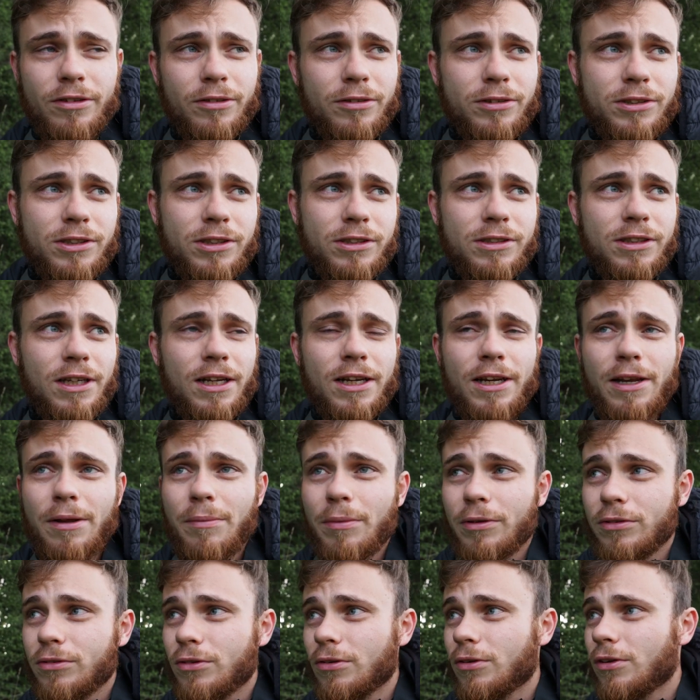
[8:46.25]
I was telling
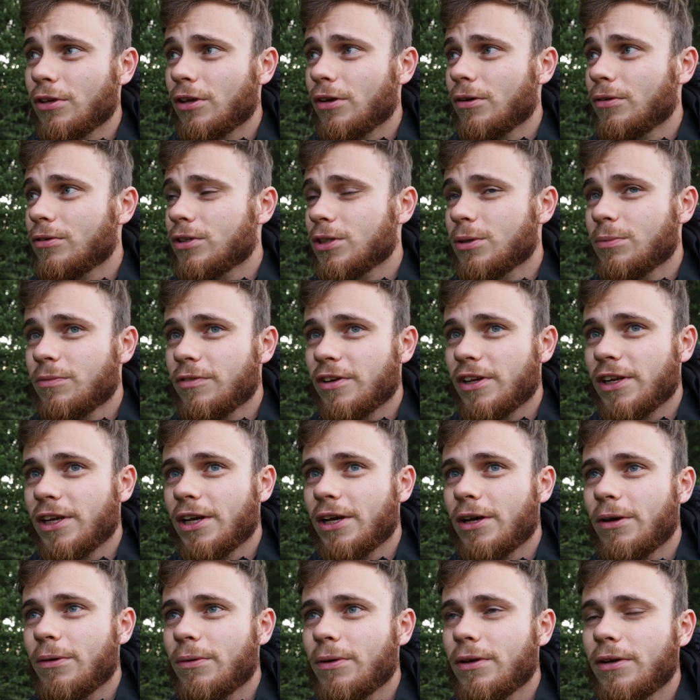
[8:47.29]
him I was doing a YouTube
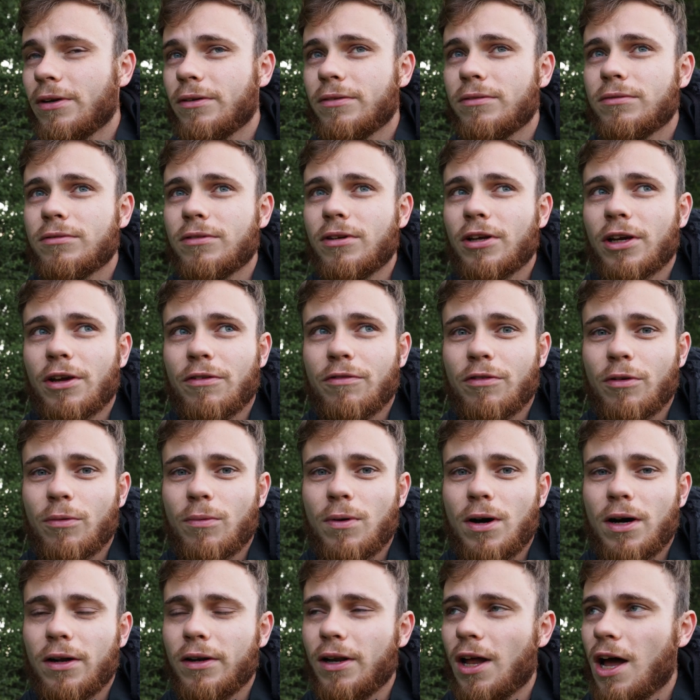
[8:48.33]
video and looking for
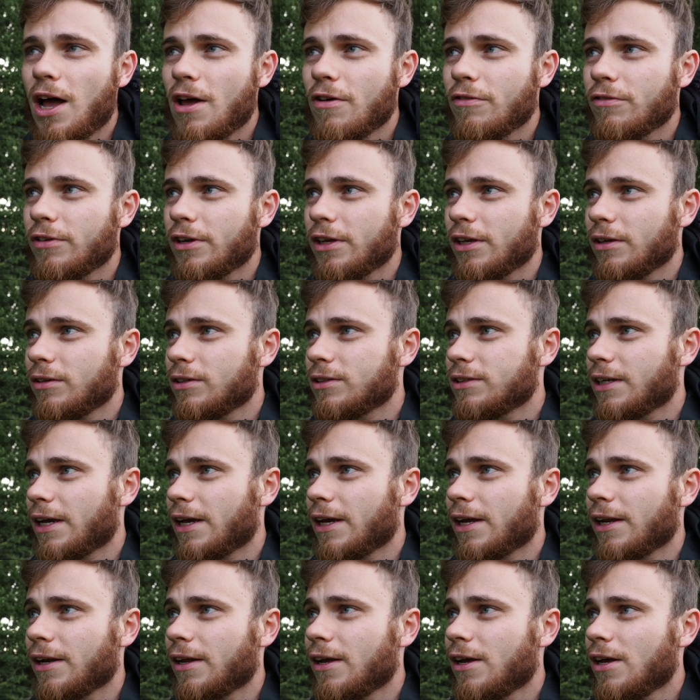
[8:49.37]
wildlife, and he was
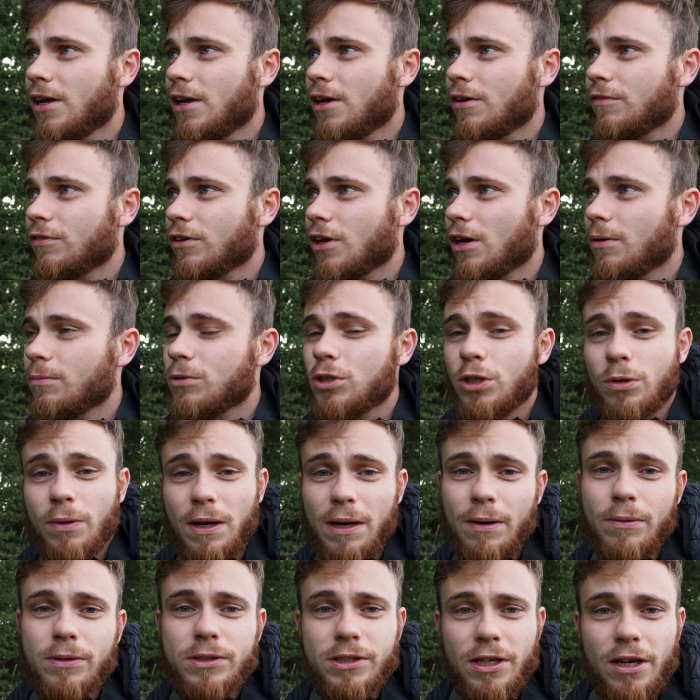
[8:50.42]
saying, if you come two
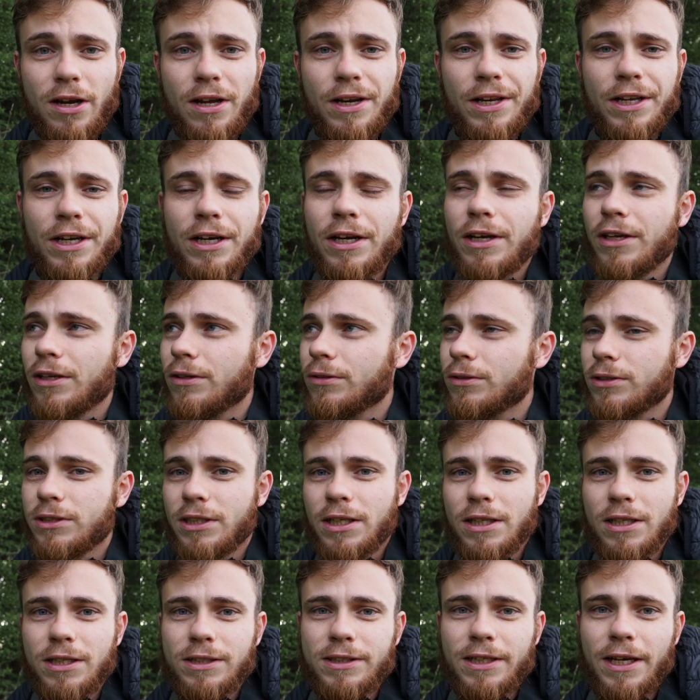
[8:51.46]
hours earlier, you'll
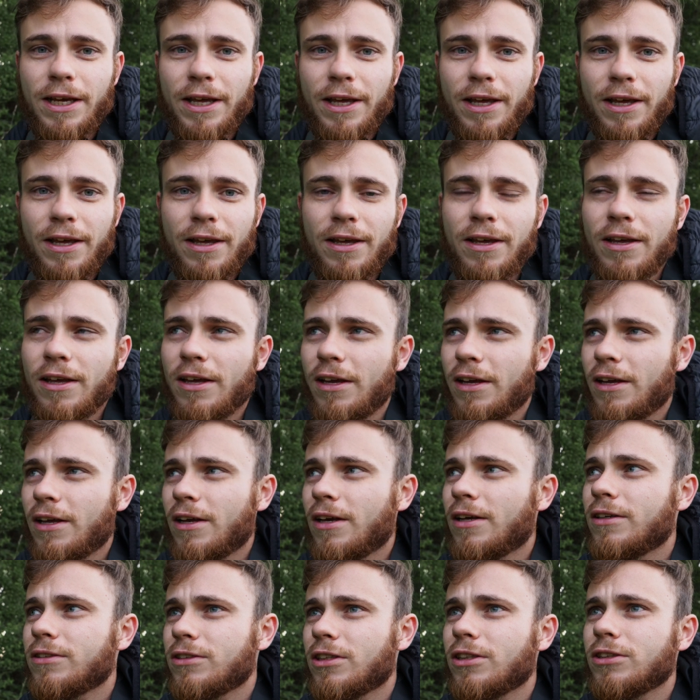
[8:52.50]
see the deer.
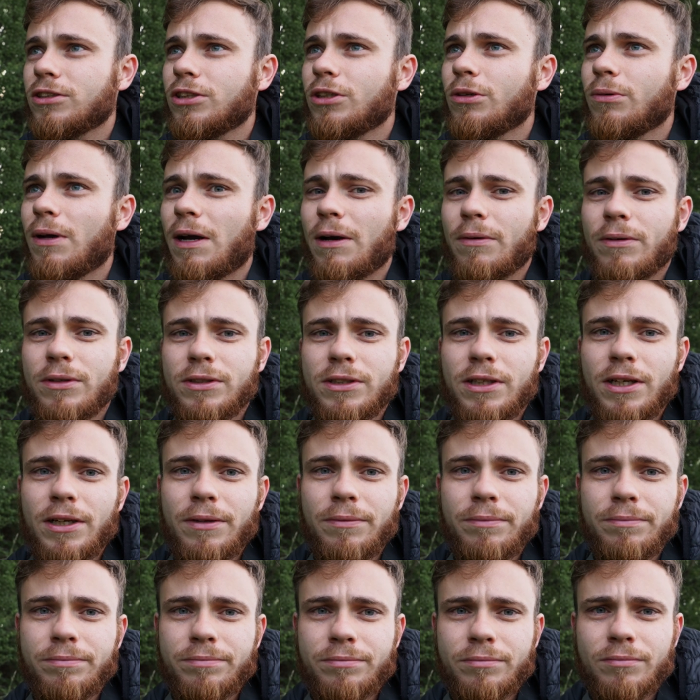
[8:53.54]
It's like, two hours, yeah?
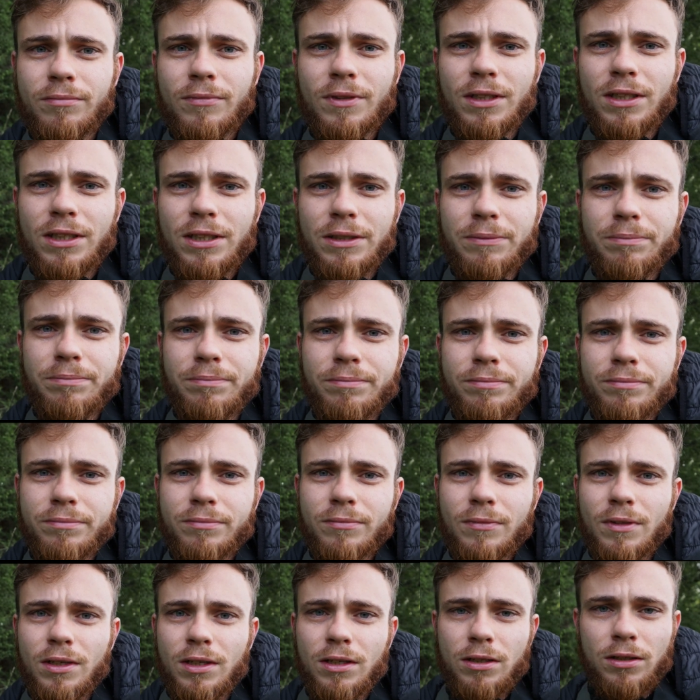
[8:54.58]
Um,
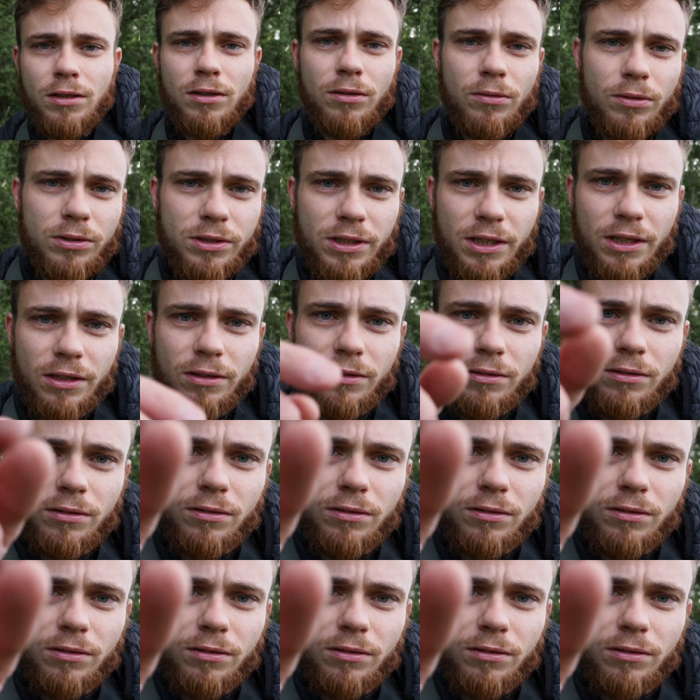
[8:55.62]
what's that?